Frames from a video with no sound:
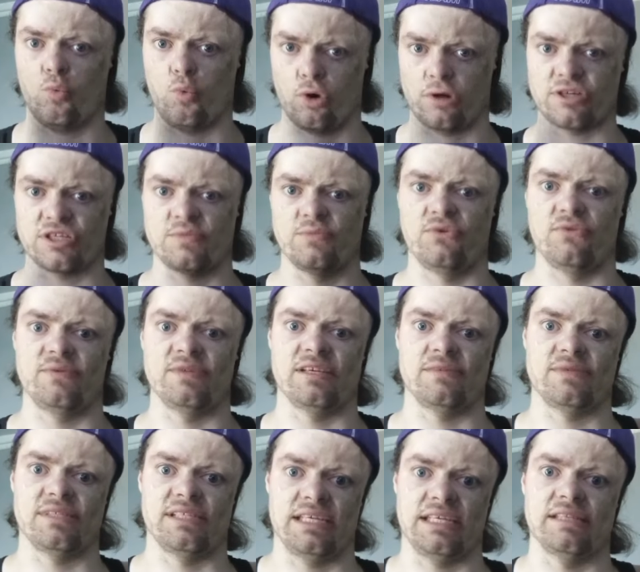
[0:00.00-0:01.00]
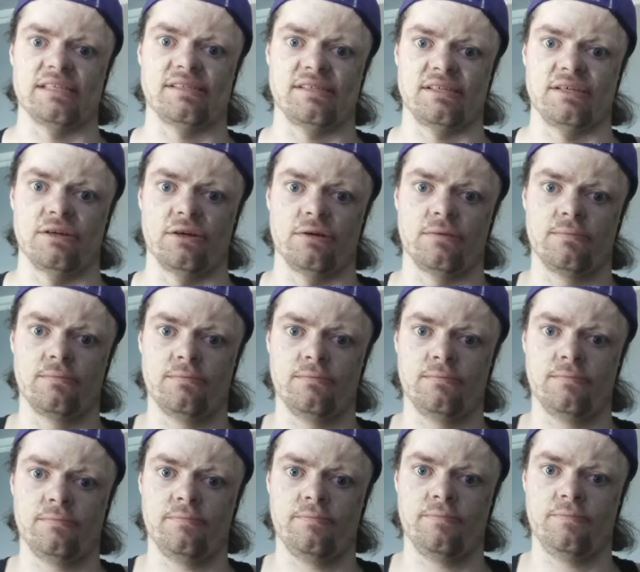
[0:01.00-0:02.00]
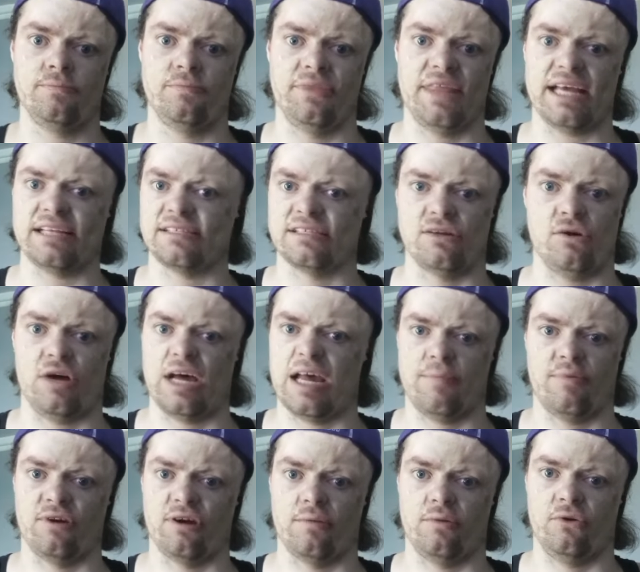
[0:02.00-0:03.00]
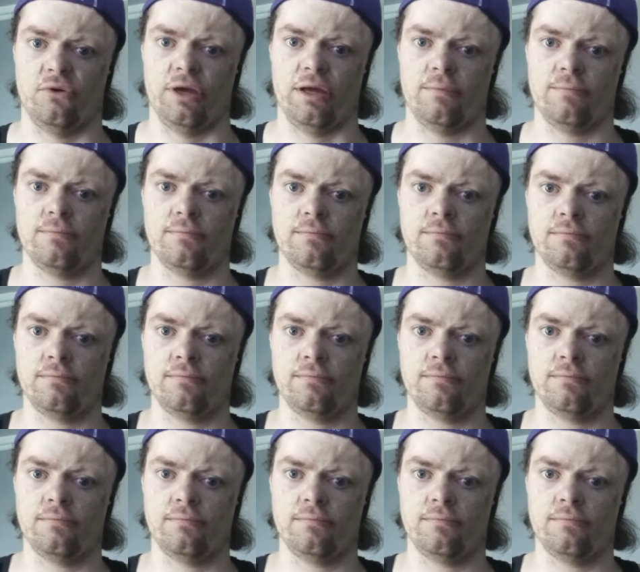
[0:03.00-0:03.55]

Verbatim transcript: worst movies I've seen this year. That's no hyperbole.